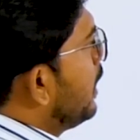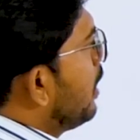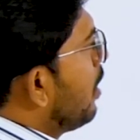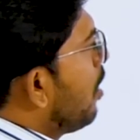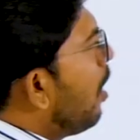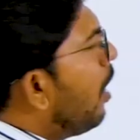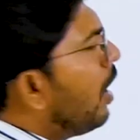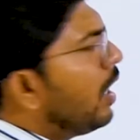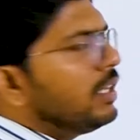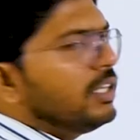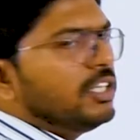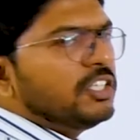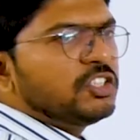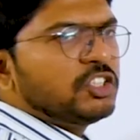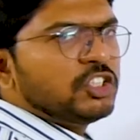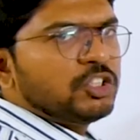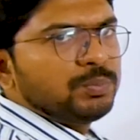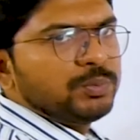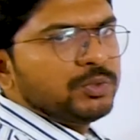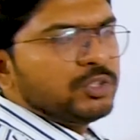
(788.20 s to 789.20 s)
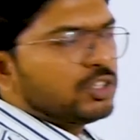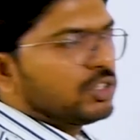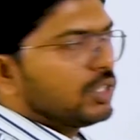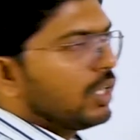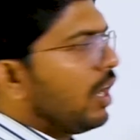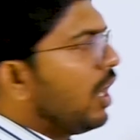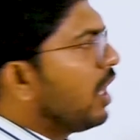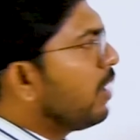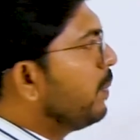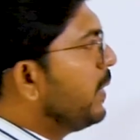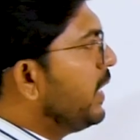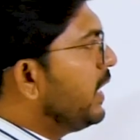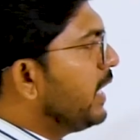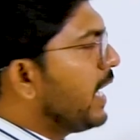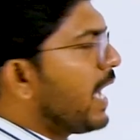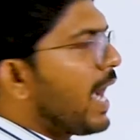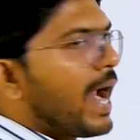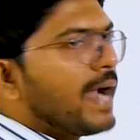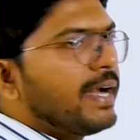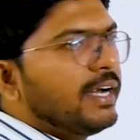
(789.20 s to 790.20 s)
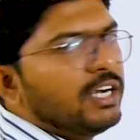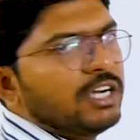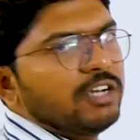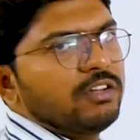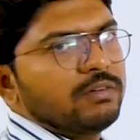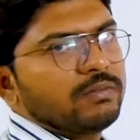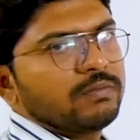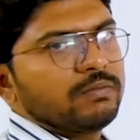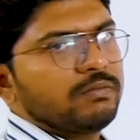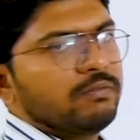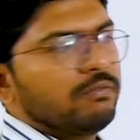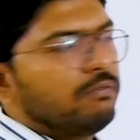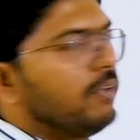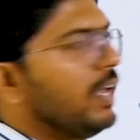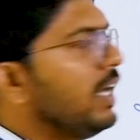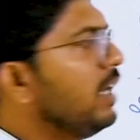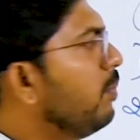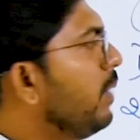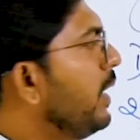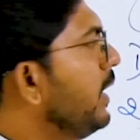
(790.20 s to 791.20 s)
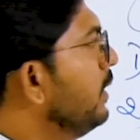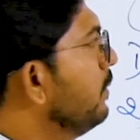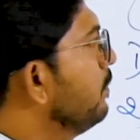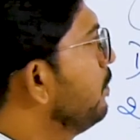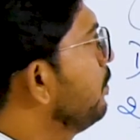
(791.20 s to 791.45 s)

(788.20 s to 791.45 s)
all these disputes are being handled well by